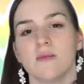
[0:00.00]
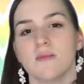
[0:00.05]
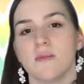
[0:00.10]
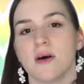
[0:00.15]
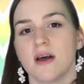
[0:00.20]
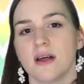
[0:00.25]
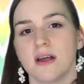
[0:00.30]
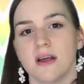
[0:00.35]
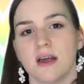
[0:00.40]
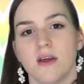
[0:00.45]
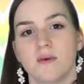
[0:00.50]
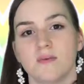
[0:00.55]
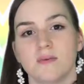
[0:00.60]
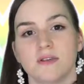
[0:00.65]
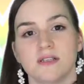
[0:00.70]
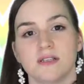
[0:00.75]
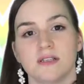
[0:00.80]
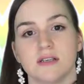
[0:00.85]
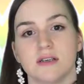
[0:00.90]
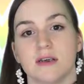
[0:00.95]
but it
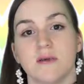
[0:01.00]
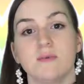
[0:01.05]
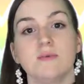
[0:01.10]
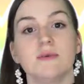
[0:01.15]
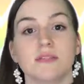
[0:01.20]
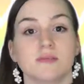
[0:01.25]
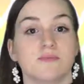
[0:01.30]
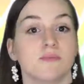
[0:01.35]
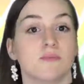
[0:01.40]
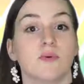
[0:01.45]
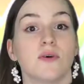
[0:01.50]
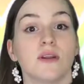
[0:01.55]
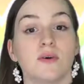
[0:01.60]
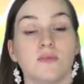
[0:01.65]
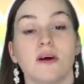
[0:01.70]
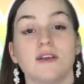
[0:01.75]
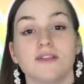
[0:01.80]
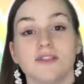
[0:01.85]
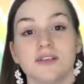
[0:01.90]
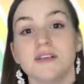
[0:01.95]
was it was pretty
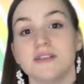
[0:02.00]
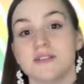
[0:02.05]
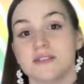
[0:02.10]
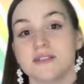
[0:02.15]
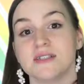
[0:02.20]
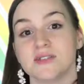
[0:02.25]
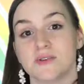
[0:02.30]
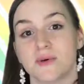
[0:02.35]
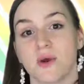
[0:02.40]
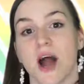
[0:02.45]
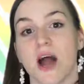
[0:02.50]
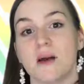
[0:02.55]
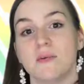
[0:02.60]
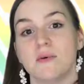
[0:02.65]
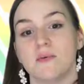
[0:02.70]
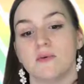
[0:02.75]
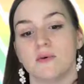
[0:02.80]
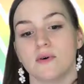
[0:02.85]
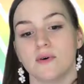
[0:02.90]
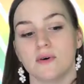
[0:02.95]
much
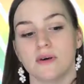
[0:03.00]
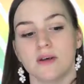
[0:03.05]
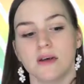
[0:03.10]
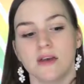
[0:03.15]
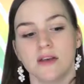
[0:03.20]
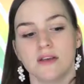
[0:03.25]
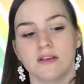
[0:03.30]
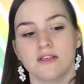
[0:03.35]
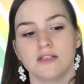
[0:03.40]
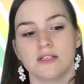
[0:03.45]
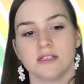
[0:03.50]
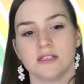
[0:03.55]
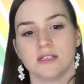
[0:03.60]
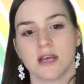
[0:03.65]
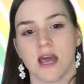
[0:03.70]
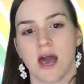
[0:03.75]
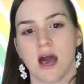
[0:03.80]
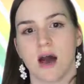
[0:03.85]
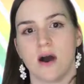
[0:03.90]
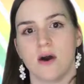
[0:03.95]
indescribable just
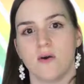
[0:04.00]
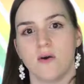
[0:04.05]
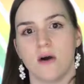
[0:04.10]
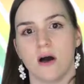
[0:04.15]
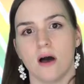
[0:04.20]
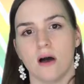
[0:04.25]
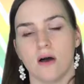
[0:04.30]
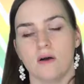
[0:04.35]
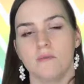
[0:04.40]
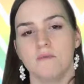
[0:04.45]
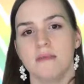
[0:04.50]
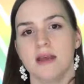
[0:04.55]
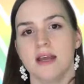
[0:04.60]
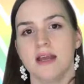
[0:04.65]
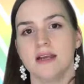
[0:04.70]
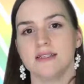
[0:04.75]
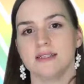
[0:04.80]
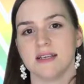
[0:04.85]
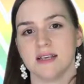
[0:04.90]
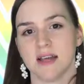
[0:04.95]
how
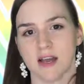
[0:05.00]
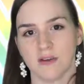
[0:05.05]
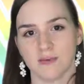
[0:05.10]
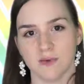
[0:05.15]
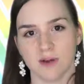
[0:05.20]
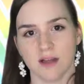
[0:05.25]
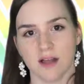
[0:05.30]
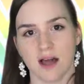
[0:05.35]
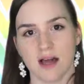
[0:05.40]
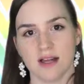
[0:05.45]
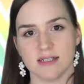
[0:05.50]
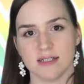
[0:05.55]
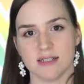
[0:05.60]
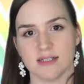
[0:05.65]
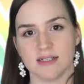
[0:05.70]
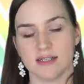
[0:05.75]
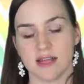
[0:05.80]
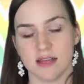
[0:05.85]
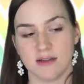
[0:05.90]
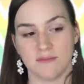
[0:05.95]
amazing I
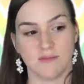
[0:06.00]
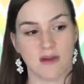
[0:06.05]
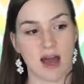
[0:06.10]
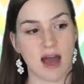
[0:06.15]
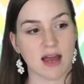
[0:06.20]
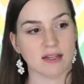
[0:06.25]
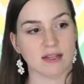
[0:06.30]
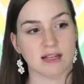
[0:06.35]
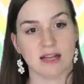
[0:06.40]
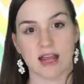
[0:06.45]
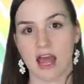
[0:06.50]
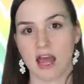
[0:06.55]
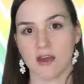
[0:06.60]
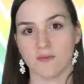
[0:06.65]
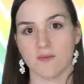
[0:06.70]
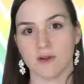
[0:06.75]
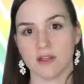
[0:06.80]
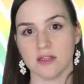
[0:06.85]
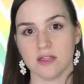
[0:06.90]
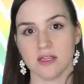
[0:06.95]
realized the fact that
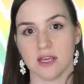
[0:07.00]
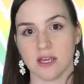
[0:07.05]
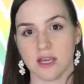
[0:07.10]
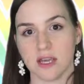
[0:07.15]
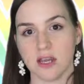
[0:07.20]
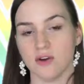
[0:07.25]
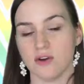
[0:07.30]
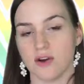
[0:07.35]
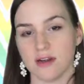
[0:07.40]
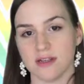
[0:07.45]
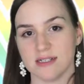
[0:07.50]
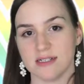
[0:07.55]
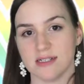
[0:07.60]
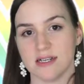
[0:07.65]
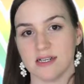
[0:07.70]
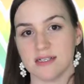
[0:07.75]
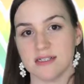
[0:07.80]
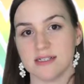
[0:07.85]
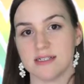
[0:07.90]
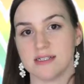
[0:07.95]
everything here
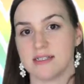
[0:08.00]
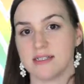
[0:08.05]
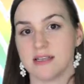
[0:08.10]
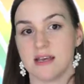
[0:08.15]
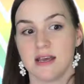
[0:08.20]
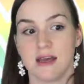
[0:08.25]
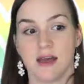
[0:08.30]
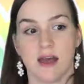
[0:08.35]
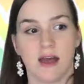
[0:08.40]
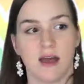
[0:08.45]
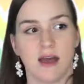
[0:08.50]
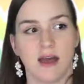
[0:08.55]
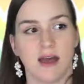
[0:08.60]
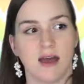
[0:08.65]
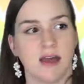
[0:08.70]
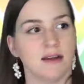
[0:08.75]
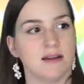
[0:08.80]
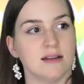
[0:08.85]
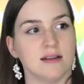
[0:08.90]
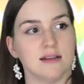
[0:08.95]
exists
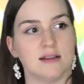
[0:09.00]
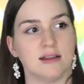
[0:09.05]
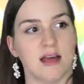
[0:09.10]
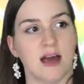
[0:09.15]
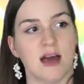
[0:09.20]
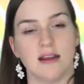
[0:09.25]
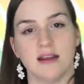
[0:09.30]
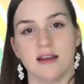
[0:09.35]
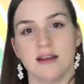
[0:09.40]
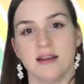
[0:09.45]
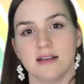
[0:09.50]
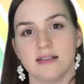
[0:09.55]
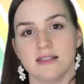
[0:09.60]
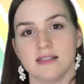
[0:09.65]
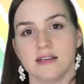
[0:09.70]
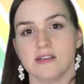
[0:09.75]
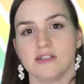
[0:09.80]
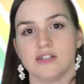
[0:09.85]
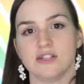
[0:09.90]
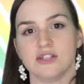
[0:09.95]
and that it
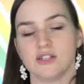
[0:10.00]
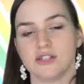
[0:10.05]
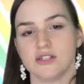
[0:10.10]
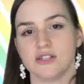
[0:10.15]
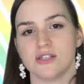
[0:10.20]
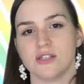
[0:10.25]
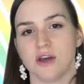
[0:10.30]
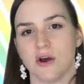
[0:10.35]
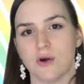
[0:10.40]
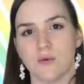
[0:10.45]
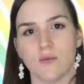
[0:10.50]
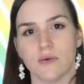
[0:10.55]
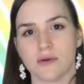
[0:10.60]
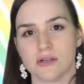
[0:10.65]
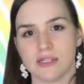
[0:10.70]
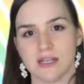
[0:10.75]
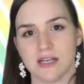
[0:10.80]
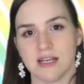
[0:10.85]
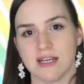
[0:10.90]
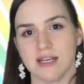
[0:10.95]
exists just so
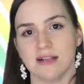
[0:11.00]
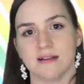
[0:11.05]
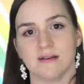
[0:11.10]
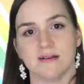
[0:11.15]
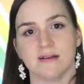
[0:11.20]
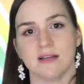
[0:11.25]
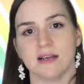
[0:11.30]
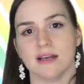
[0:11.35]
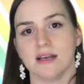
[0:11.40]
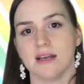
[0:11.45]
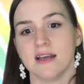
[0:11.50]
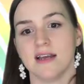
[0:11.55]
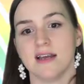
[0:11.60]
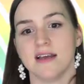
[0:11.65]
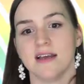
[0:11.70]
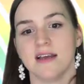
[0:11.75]
particularly.